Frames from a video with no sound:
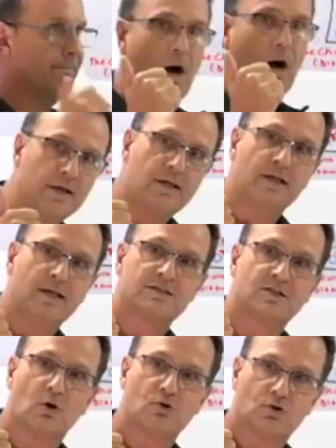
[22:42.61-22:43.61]
bonding
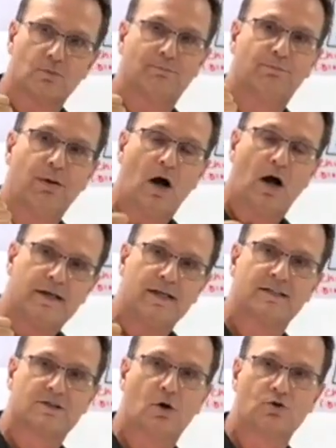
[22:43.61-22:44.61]
social, bonding
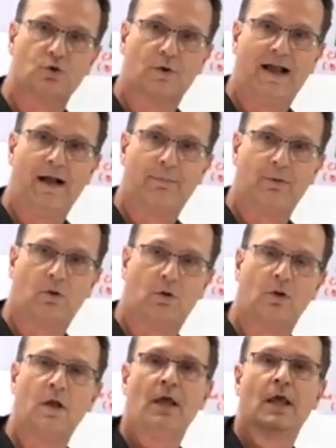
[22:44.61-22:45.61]
social
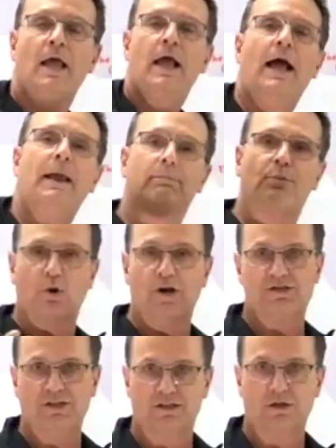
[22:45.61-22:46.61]
capital and
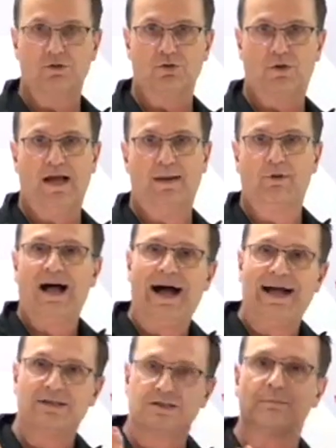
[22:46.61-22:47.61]
bridging social capital.
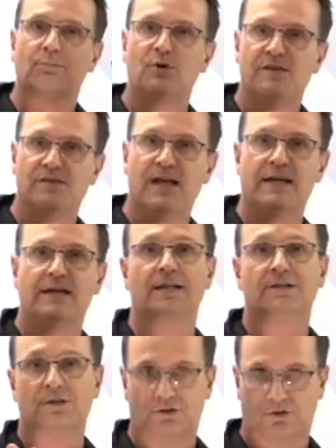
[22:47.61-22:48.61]
I just abbreviated
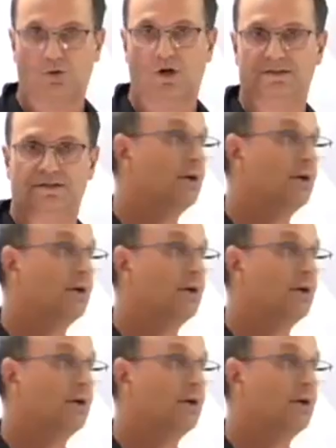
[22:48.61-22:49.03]
it to trust,